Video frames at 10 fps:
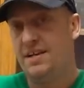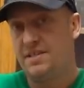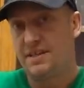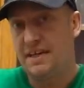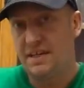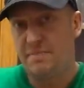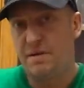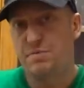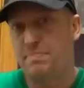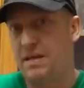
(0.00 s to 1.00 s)
to get the
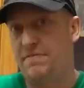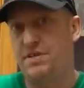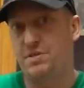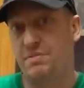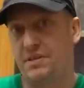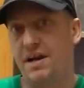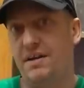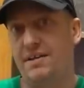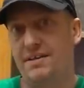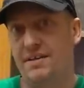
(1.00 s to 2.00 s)
most benefits from
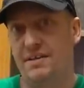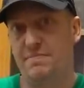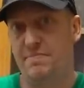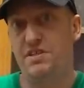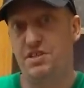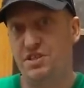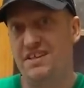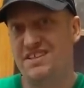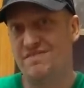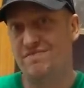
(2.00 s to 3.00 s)
garlic, you, you should
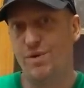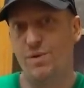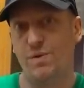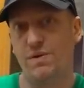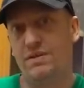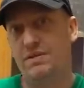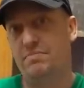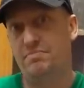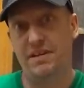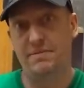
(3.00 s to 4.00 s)
eat it raw,
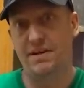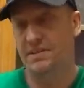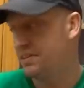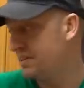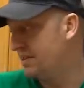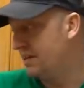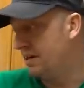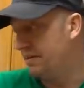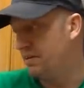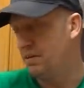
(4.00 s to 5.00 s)
pretty much.
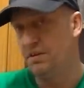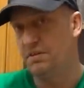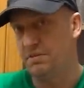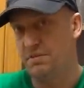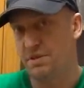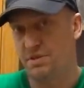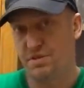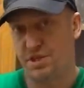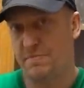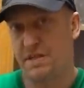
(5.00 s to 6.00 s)
I mean, all I'll do is I'll
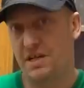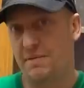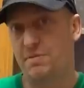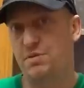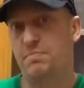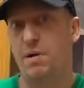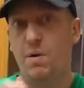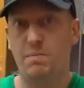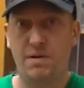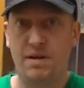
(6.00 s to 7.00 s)
just smash it up into a
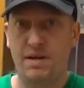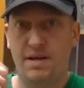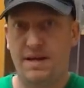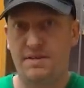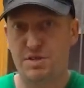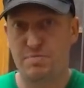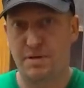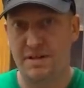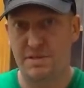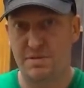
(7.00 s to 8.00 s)
pulp and just
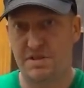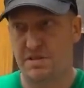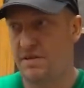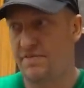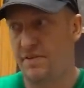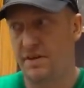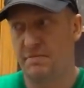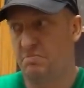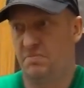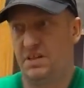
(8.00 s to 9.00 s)
put it into a stir
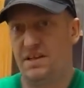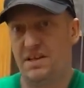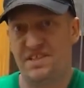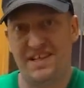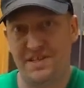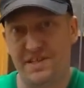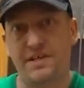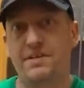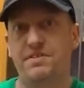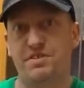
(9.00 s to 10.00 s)
fry the last ten
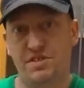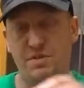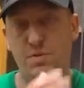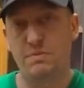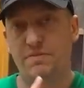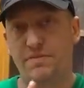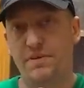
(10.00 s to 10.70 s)
seconds just to warm it